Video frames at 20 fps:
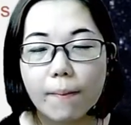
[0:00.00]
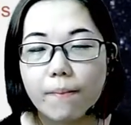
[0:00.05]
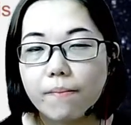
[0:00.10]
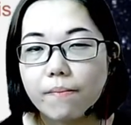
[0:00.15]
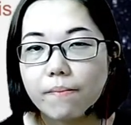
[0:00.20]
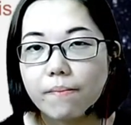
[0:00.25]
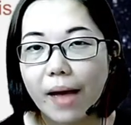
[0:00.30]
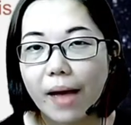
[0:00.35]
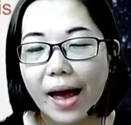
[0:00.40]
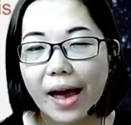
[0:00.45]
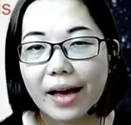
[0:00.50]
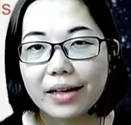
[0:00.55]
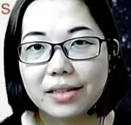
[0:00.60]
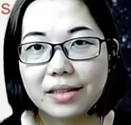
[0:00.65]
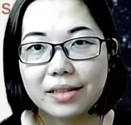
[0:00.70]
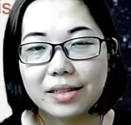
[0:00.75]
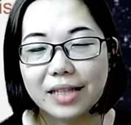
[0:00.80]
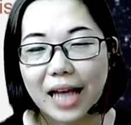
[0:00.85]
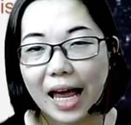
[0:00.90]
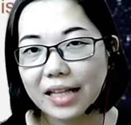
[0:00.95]

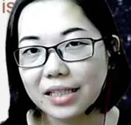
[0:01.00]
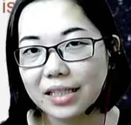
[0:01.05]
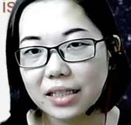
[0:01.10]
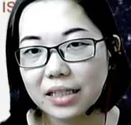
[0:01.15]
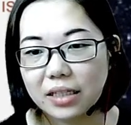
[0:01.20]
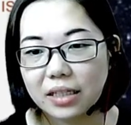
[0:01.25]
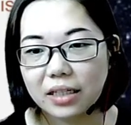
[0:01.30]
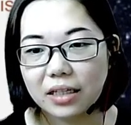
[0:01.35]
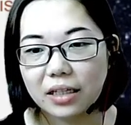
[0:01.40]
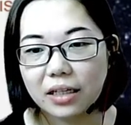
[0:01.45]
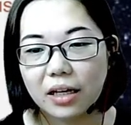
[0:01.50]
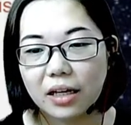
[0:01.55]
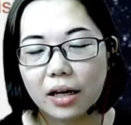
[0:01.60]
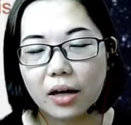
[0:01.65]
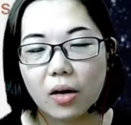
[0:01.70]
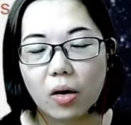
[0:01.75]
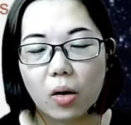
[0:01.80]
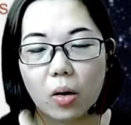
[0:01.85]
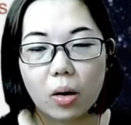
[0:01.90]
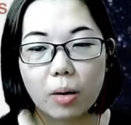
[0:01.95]
mass, density,
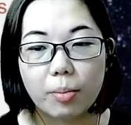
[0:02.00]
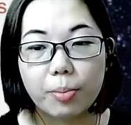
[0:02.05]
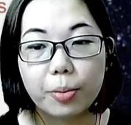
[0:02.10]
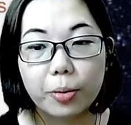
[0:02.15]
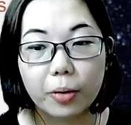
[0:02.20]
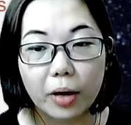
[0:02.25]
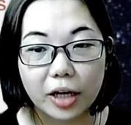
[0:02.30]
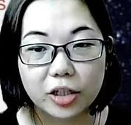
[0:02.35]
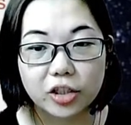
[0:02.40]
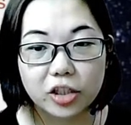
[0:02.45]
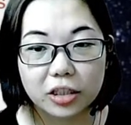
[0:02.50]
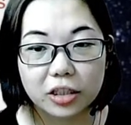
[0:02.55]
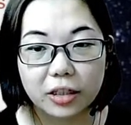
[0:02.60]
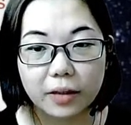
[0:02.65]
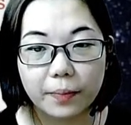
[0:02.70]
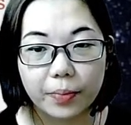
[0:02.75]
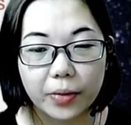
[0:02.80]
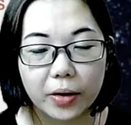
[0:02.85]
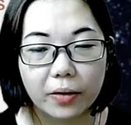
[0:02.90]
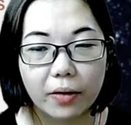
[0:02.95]
or
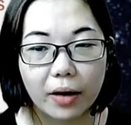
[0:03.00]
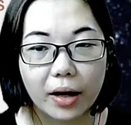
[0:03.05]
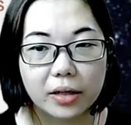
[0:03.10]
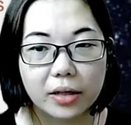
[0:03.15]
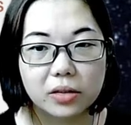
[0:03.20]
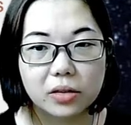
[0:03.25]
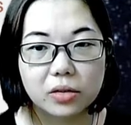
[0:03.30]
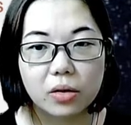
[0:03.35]
pressure, right?